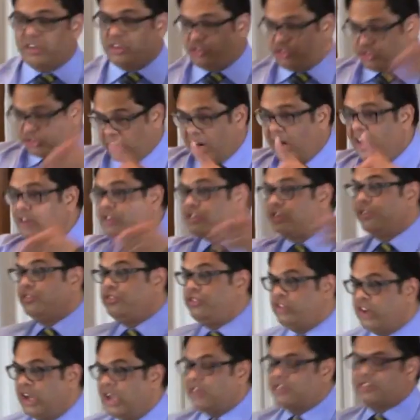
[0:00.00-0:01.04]
the church of
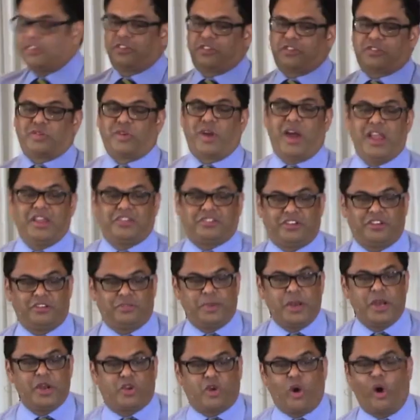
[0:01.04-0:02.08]
Jesus Christ has
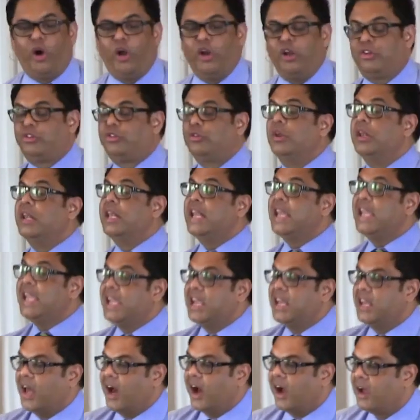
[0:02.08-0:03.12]
been called to
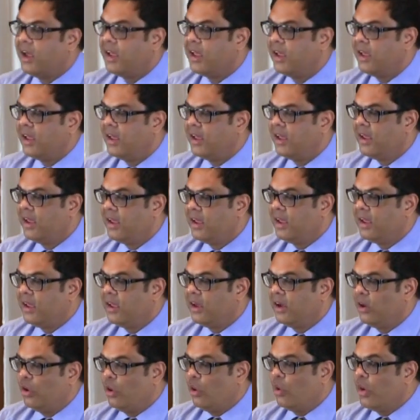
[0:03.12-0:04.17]
lead.
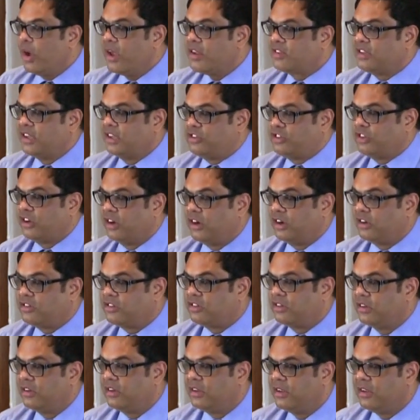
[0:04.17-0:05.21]
Who is the
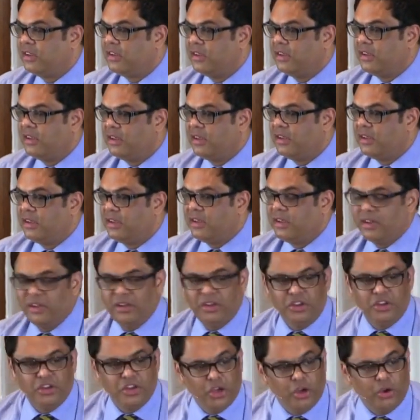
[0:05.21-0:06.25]
church?
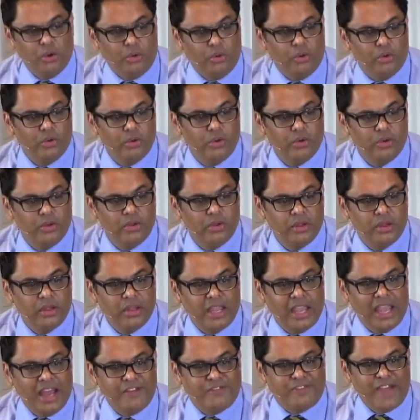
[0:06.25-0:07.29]
You.
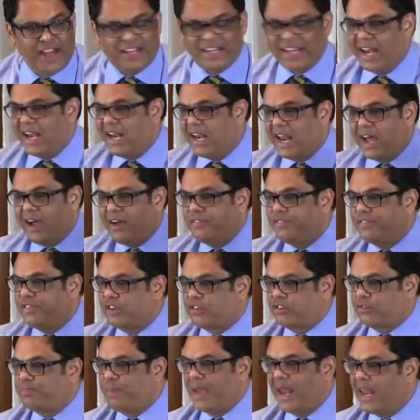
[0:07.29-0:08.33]
In fact, I love
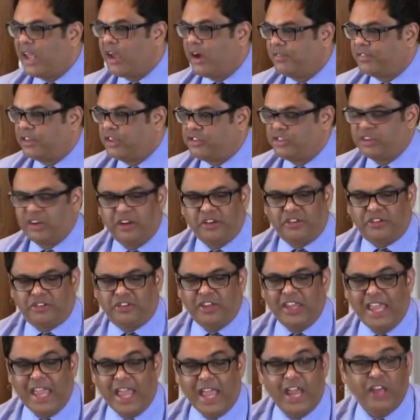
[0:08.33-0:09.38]
the spelling of the church.
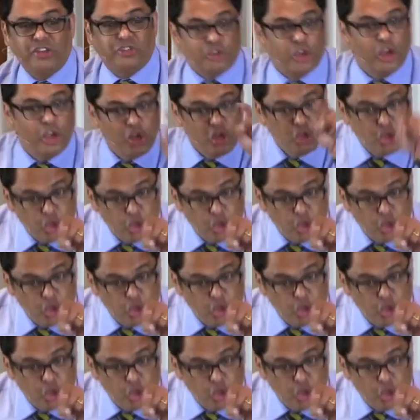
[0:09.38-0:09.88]
C-H-U-R-C-H.